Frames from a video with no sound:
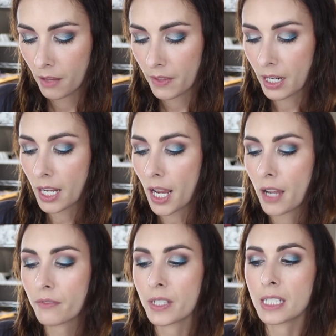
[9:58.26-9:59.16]
Then I
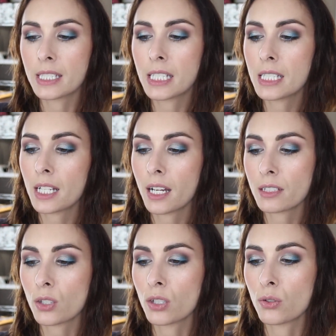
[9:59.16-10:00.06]
have the
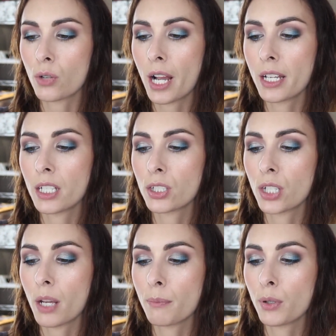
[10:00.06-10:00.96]
Detox Dry
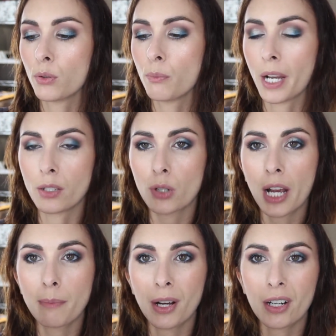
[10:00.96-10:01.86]
Shampoo by
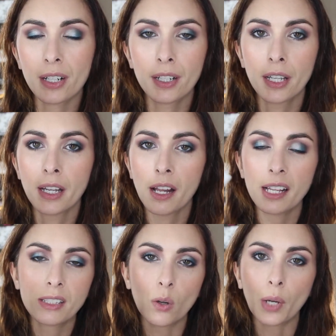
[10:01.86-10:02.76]
Drybar.
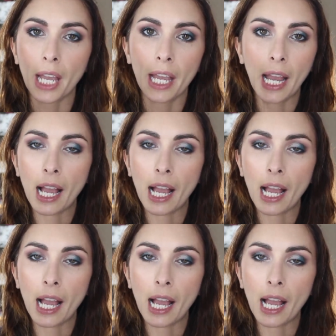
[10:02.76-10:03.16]
It's okay.